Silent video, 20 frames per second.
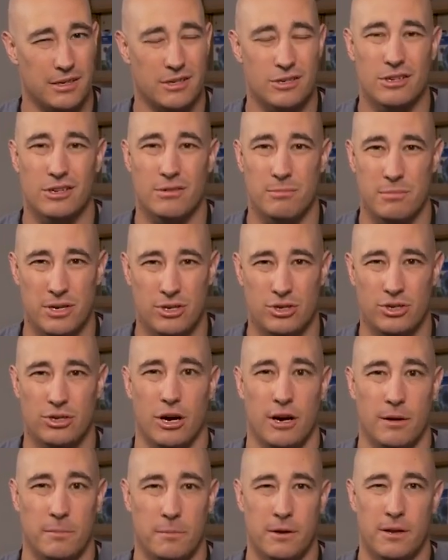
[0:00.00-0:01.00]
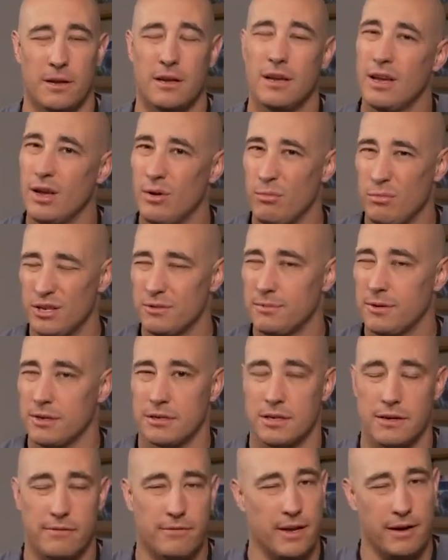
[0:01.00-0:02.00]
It shouldn't be sharp, but
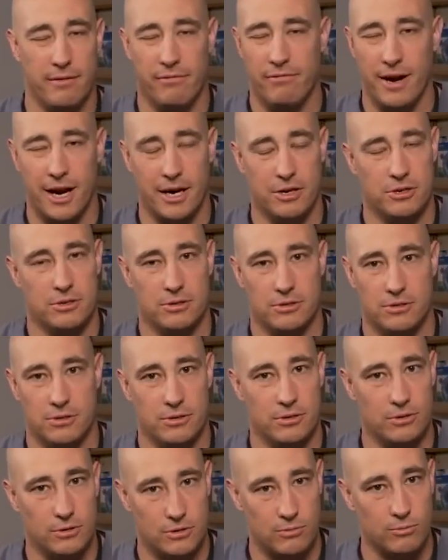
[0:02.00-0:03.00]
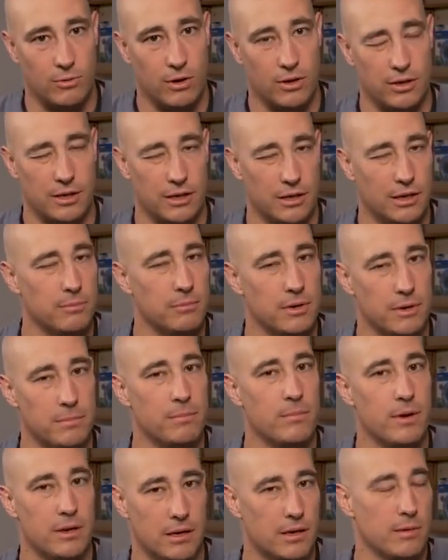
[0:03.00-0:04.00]
especially if they have fractures or they're swollen, it
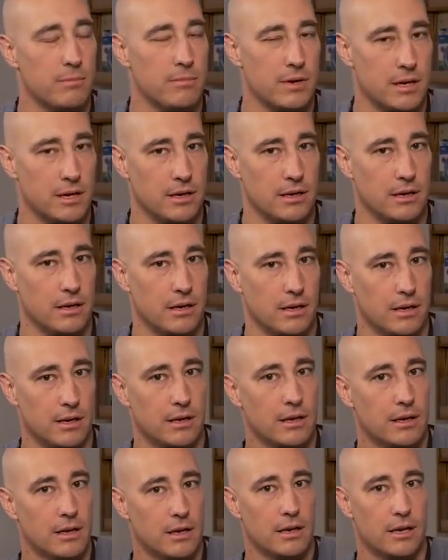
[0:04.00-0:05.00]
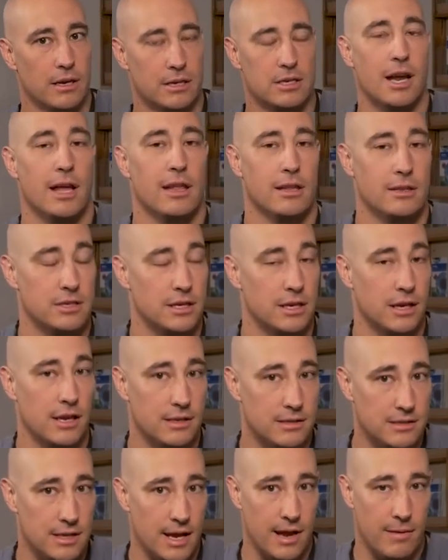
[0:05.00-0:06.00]
can be a challenging
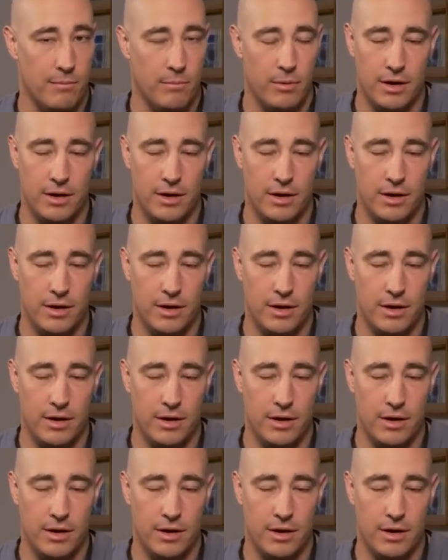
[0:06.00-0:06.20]
exam.